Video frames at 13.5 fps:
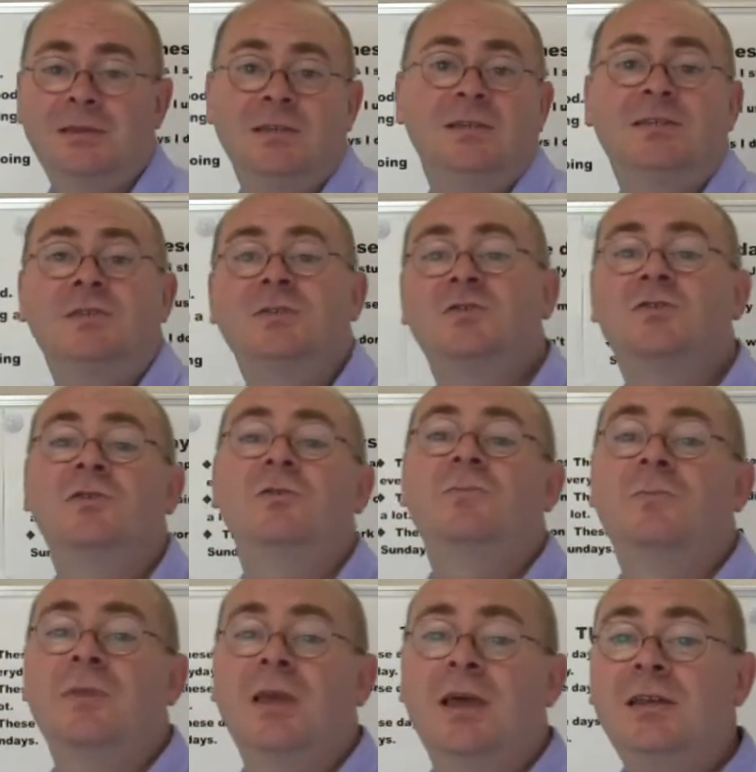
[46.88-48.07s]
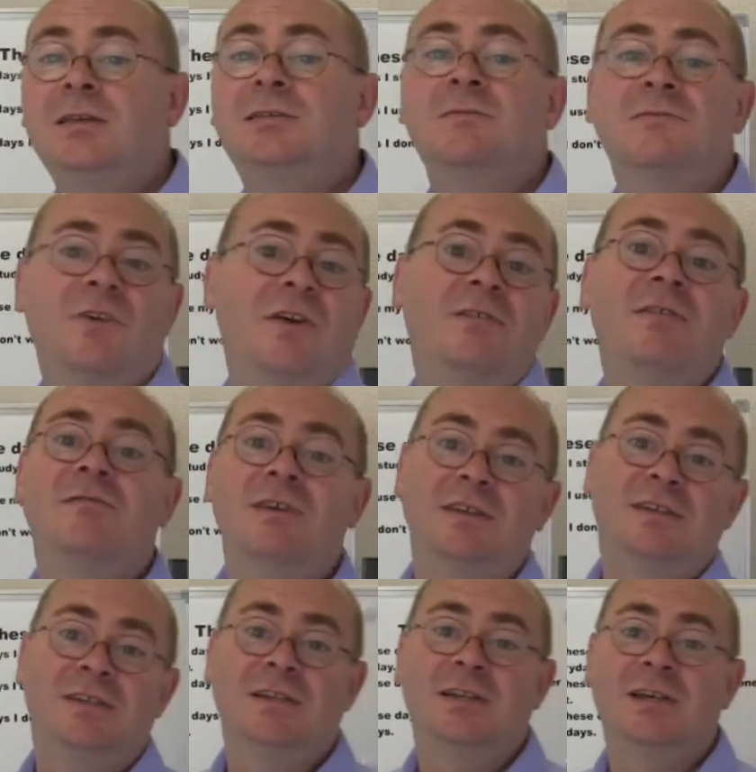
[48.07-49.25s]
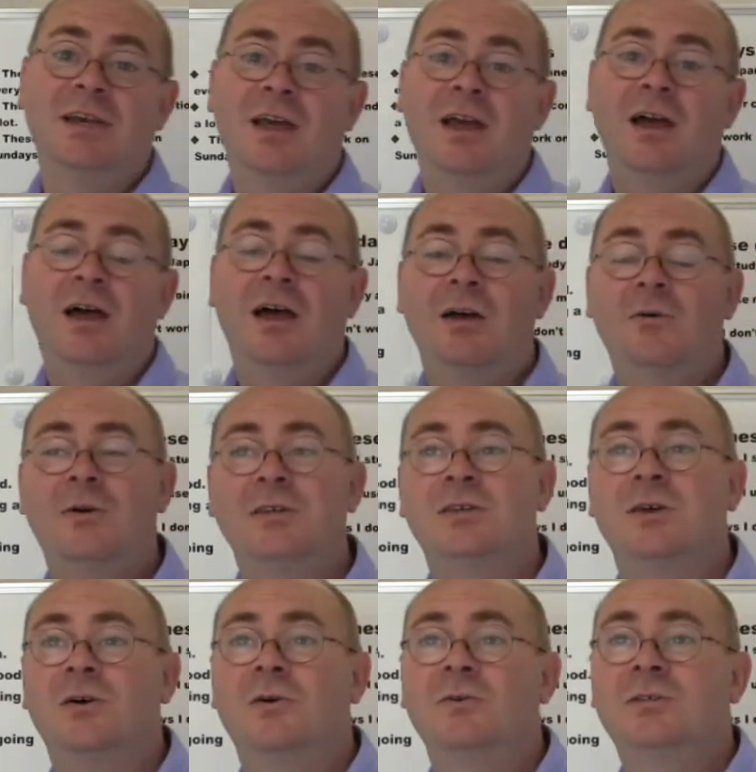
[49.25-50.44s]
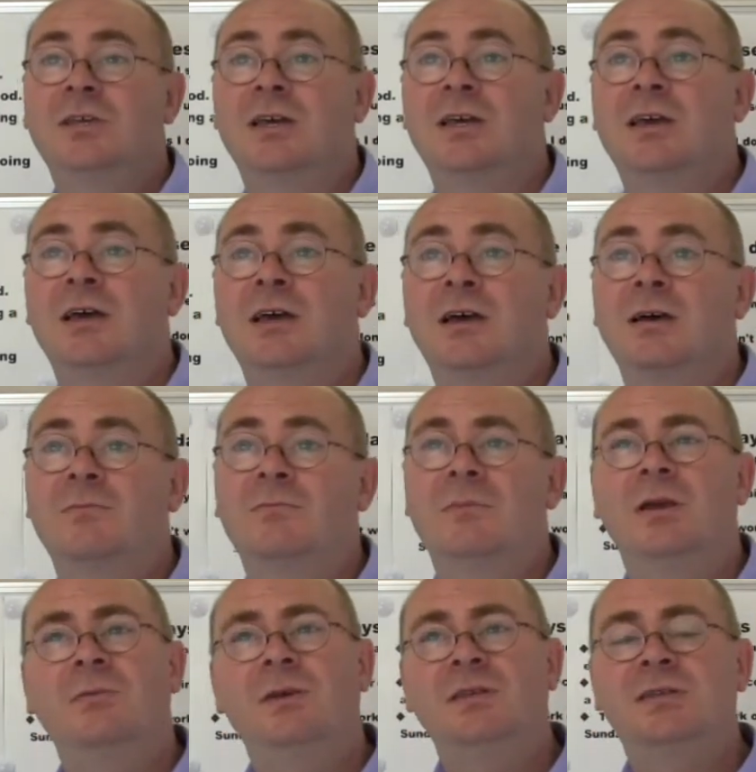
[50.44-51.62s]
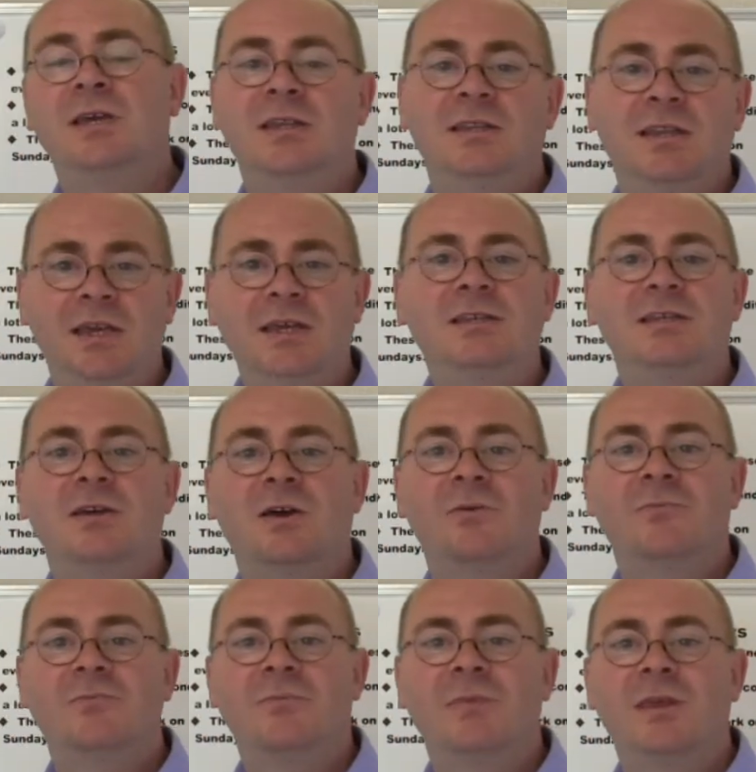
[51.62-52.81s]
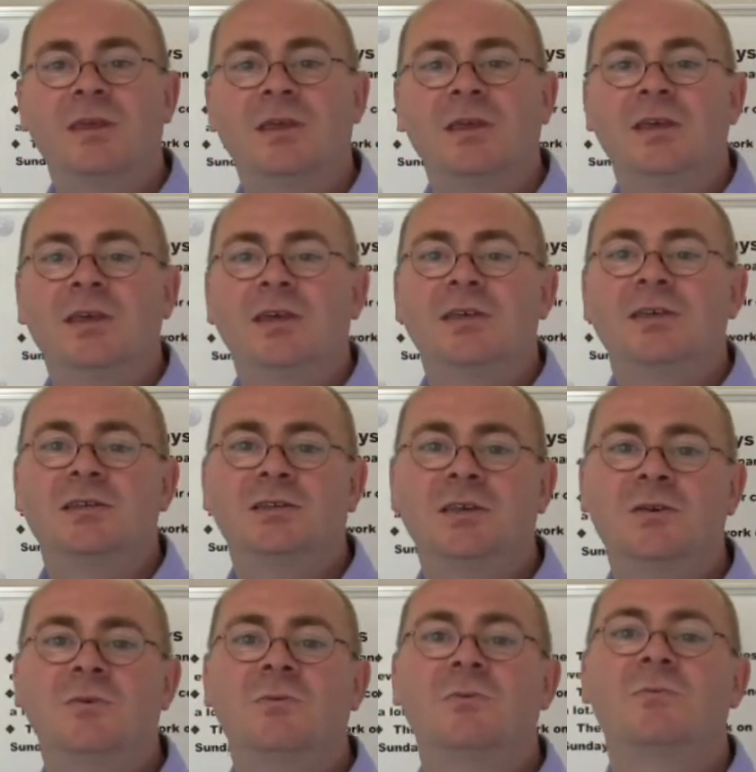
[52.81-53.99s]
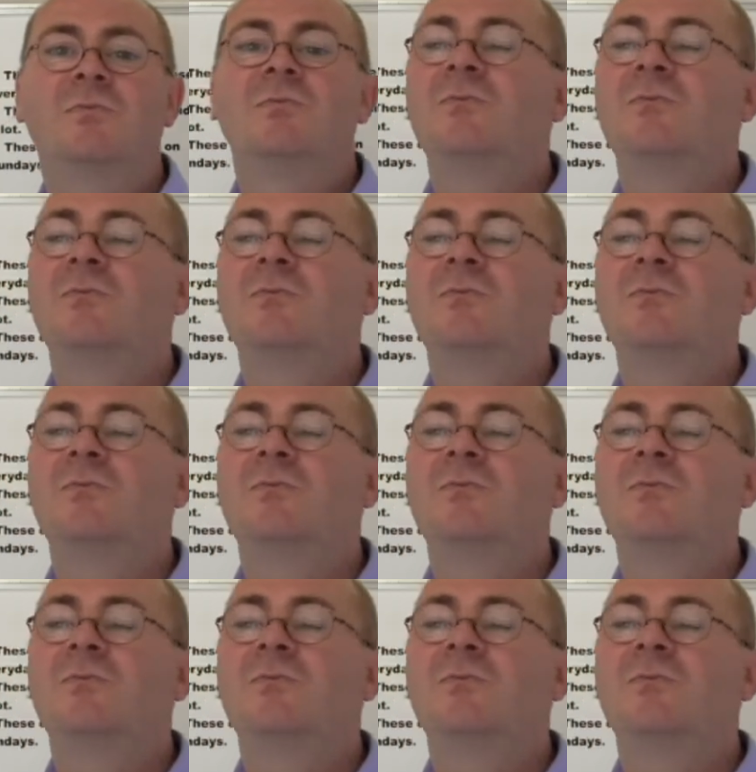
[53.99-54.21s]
So this is true, and it's very recently. I went to Osaka maybe 10 days ago. So